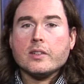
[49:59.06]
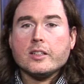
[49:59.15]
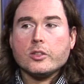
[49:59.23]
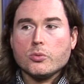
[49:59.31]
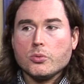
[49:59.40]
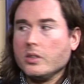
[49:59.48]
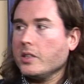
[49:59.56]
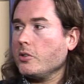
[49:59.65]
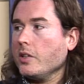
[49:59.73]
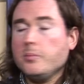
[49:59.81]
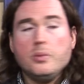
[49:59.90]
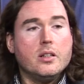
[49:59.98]
is a really
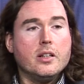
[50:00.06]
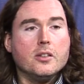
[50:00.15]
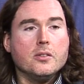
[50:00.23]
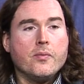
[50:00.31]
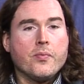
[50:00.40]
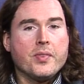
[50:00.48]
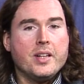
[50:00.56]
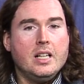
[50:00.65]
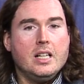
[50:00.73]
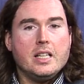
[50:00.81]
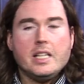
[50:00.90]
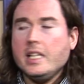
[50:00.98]
great player. He is.
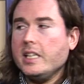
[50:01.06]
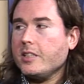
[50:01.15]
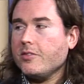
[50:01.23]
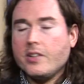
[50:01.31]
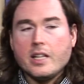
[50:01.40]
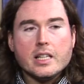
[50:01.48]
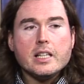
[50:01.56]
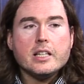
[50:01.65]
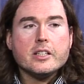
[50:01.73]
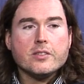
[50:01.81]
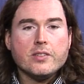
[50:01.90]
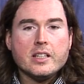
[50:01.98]
He is a
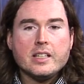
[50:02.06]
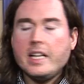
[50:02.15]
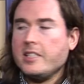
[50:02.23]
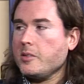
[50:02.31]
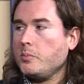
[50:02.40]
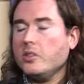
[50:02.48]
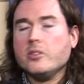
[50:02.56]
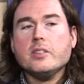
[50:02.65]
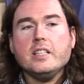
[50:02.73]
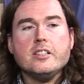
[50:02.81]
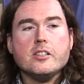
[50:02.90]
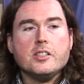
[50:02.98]
fantastic player.
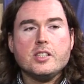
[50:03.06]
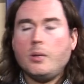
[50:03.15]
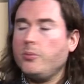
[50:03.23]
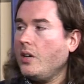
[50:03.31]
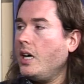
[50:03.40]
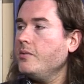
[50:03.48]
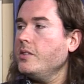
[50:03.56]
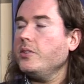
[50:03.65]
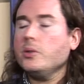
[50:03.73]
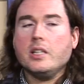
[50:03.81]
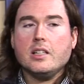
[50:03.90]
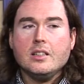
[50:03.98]
Easily top five if
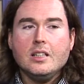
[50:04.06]
you can.